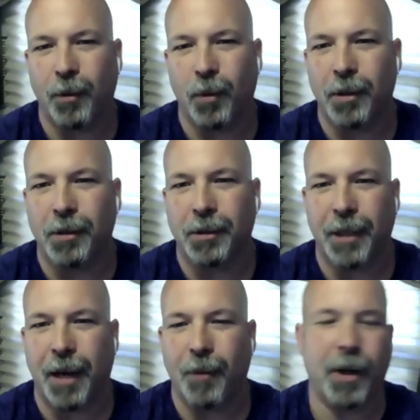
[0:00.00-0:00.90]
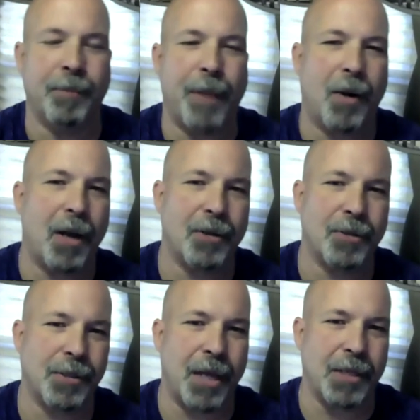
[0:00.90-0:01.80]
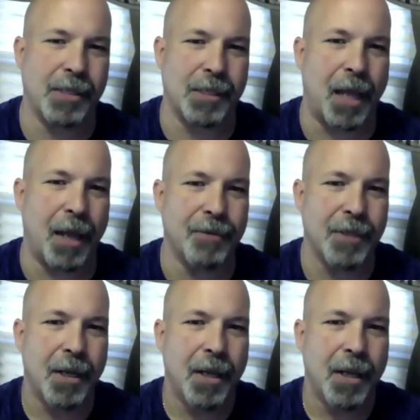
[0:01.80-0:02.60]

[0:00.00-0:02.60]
world and I want to empower hundreds of thousands of lives.